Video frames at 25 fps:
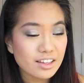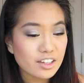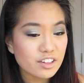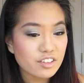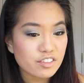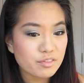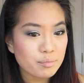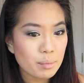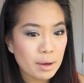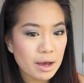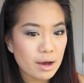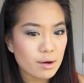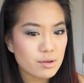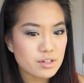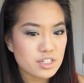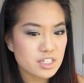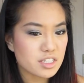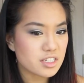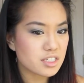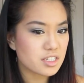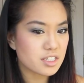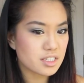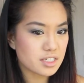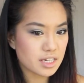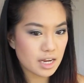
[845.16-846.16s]
that you've
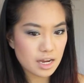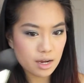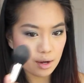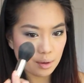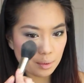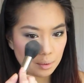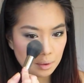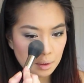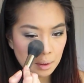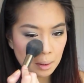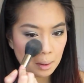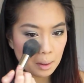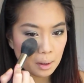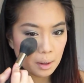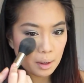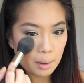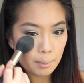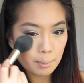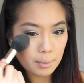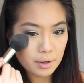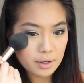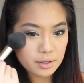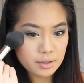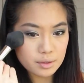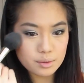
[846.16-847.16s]
powdered down,
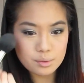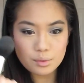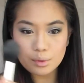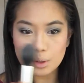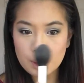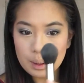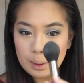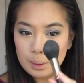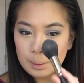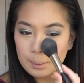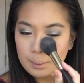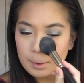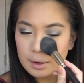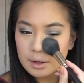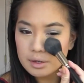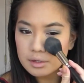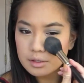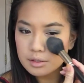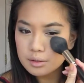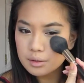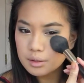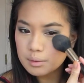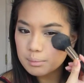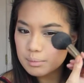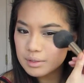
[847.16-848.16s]
but you know,
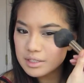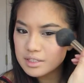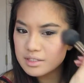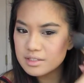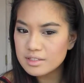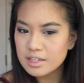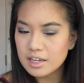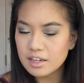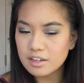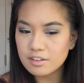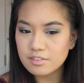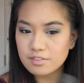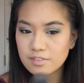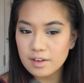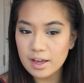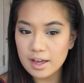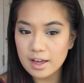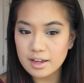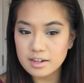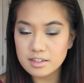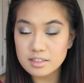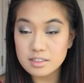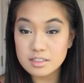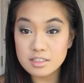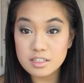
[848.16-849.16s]
and you can be safe
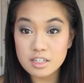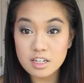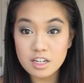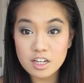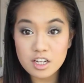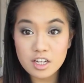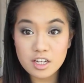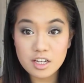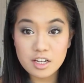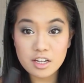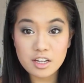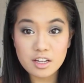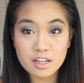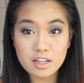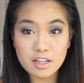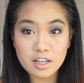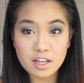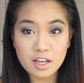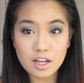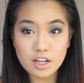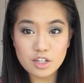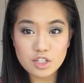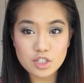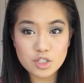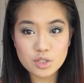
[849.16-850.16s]
and
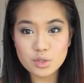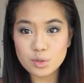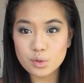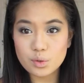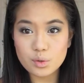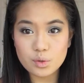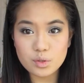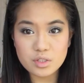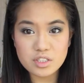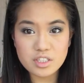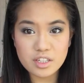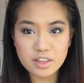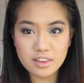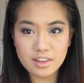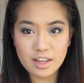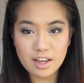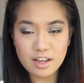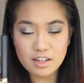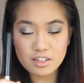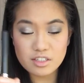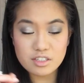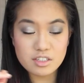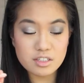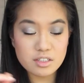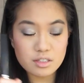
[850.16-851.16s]
assured
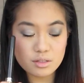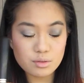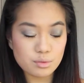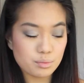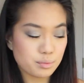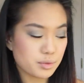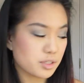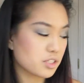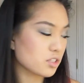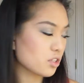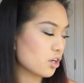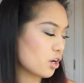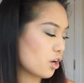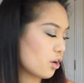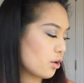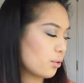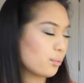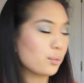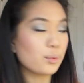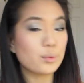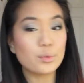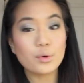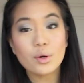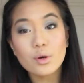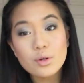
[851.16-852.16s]
that your mascara
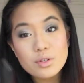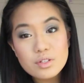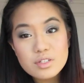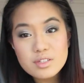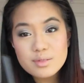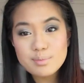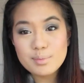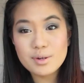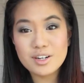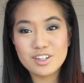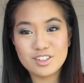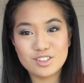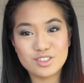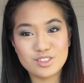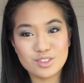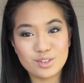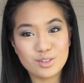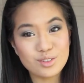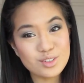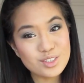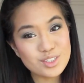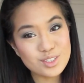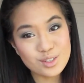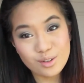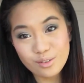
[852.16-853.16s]
will not smudge
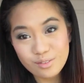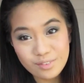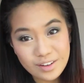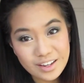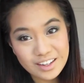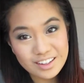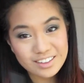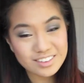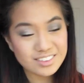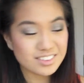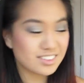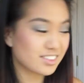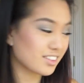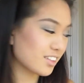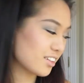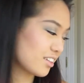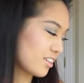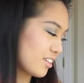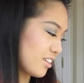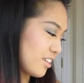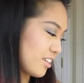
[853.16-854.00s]
onto your face